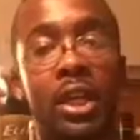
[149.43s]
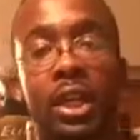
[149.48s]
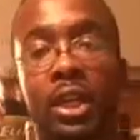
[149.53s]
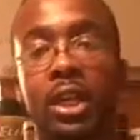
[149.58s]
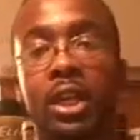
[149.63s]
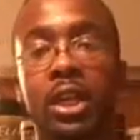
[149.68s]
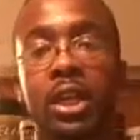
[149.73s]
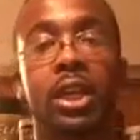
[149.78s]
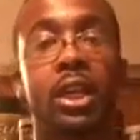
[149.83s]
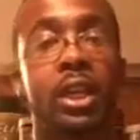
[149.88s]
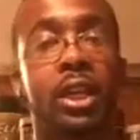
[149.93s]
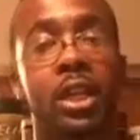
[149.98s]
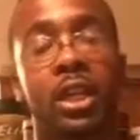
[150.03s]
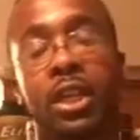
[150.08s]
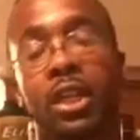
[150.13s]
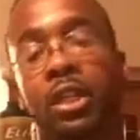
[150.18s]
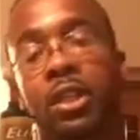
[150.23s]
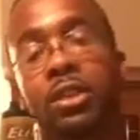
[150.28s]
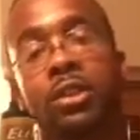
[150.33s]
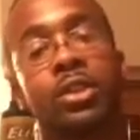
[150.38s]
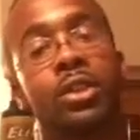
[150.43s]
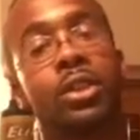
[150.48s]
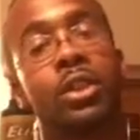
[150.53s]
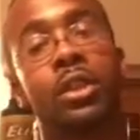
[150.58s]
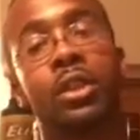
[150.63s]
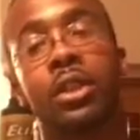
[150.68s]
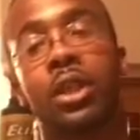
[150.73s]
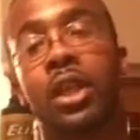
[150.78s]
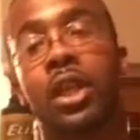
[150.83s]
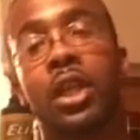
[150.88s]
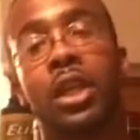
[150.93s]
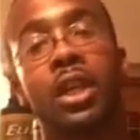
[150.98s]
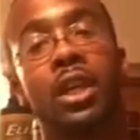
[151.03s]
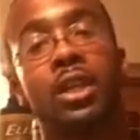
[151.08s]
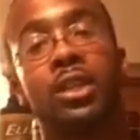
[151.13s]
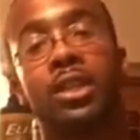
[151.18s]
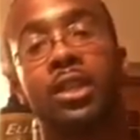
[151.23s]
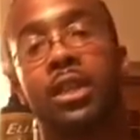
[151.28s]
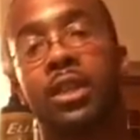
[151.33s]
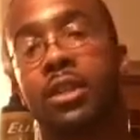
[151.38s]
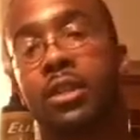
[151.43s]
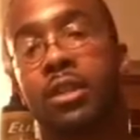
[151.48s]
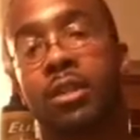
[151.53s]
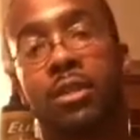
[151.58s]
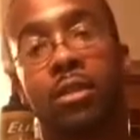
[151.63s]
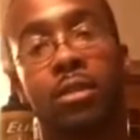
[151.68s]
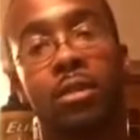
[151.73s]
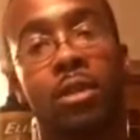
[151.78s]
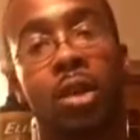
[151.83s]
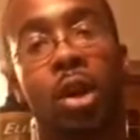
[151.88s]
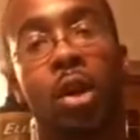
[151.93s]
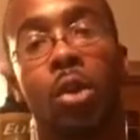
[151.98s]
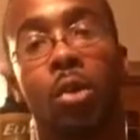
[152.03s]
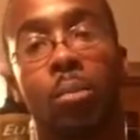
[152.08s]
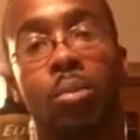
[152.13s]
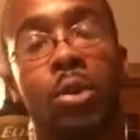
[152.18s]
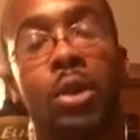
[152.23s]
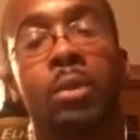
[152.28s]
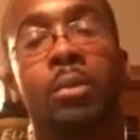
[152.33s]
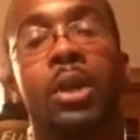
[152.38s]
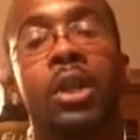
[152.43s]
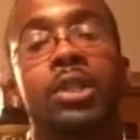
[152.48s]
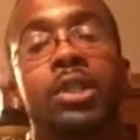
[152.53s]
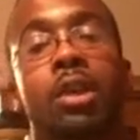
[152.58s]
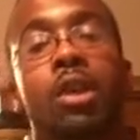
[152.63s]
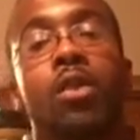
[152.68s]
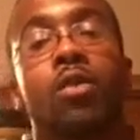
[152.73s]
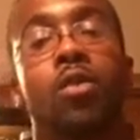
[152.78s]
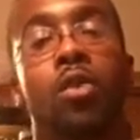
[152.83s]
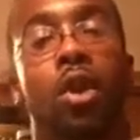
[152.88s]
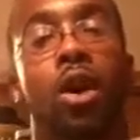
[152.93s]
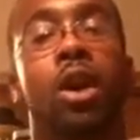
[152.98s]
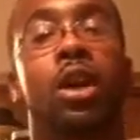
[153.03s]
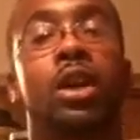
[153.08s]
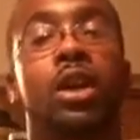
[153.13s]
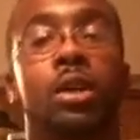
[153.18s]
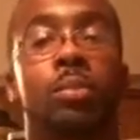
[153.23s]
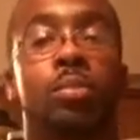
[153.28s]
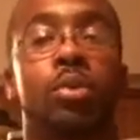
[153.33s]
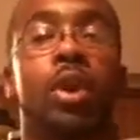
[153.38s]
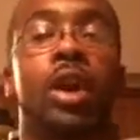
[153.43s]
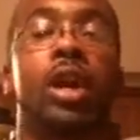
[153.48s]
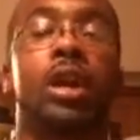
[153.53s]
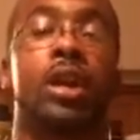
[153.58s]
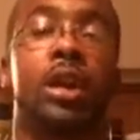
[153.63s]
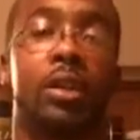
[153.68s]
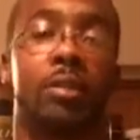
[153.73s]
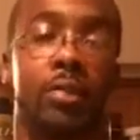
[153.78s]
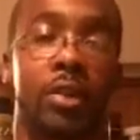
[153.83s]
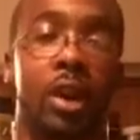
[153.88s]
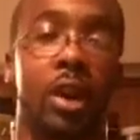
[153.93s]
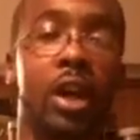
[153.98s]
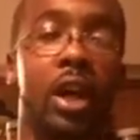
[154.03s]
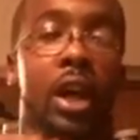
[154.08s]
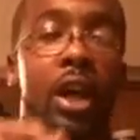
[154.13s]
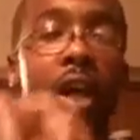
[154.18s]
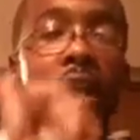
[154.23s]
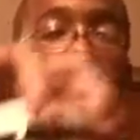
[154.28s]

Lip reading: good, clean energy. And it's just, you know, pretty much overall good product. If y'all got